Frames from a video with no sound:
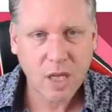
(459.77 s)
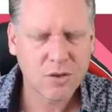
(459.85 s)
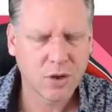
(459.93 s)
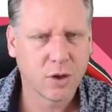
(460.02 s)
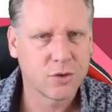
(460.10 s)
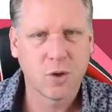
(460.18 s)

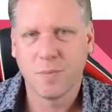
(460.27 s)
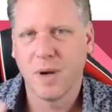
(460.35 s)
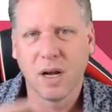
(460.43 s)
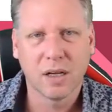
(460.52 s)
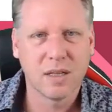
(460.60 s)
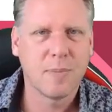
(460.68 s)

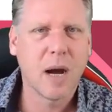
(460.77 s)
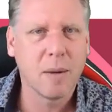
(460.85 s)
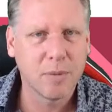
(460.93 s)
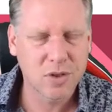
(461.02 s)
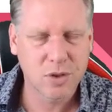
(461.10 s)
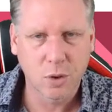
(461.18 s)

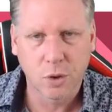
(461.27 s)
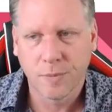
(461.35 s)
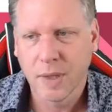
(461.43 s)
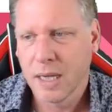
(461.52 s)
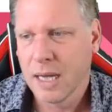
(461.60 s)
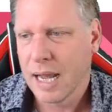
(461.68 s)
department store,
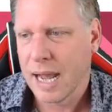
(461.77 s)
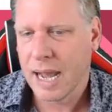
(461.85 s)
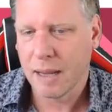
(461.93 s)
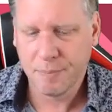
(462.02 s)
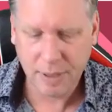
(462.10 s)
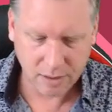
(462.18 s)

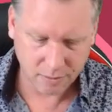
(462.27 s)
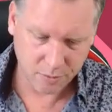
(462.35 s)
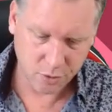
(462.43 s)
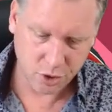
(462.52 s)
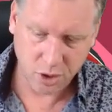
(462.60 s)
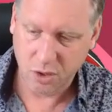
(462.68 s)
and picked up
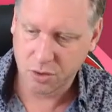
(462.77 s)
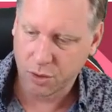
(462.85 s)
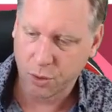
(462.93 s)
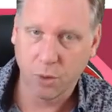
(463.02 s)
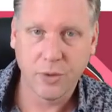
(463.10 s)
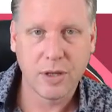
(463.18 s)
some shoes
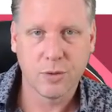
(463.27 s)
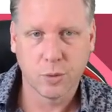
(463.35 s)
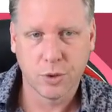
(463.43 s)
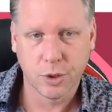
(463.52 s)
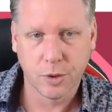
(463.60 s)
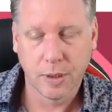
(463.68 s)
and thought these will
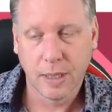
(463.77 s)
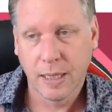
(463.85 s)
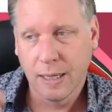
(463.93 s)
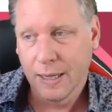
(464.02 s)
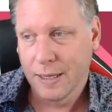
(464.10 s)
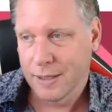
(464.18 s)
do.
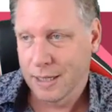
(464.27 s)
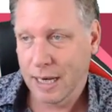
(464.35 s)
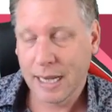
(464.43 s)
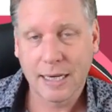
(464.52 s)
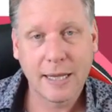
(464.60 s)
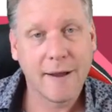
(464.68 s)
The
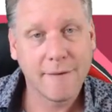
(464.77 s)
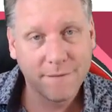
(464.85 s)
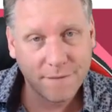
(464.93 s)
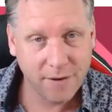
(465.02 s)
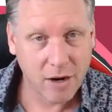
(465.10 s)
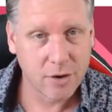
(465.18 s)
lady, a
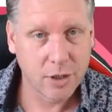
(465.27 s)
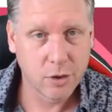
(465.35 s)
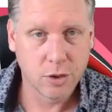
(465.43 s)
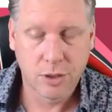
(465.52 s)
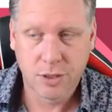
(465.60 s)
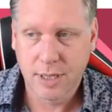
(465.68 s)
very
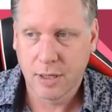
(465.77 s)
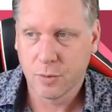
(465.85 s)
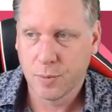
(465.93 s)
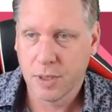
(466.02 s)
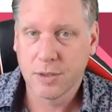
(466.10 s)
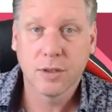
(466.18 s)
good
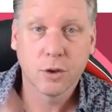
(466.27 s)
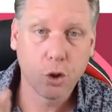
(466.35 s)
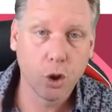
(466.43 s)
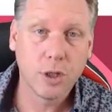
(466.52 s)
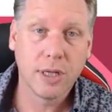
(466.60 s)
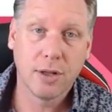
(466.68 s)
salesperson,
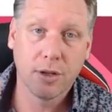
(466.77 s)
good in